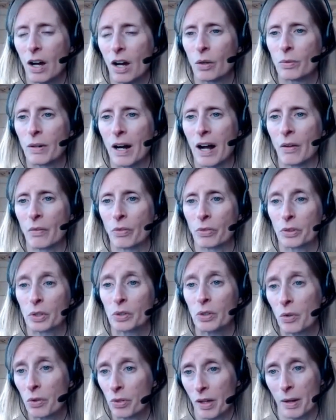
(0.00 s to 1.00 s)
around the
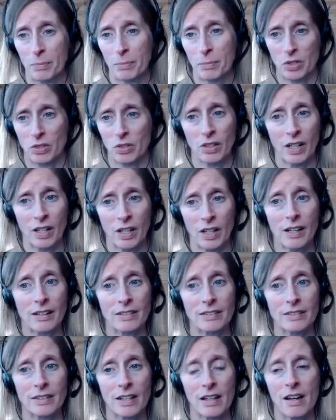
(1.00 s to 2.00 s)
growth
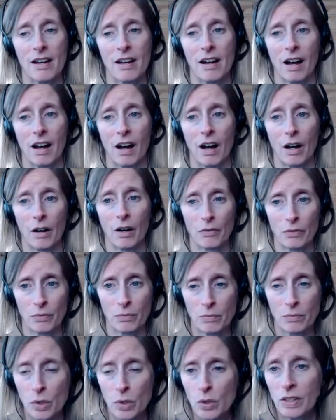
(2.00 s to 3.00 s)
opportunities of
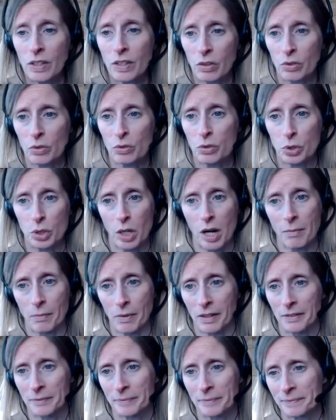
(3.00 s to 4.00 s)
moving through
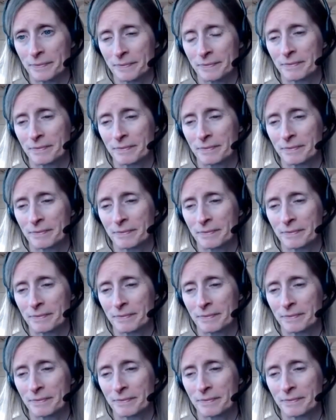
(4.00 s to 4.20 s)
trauma.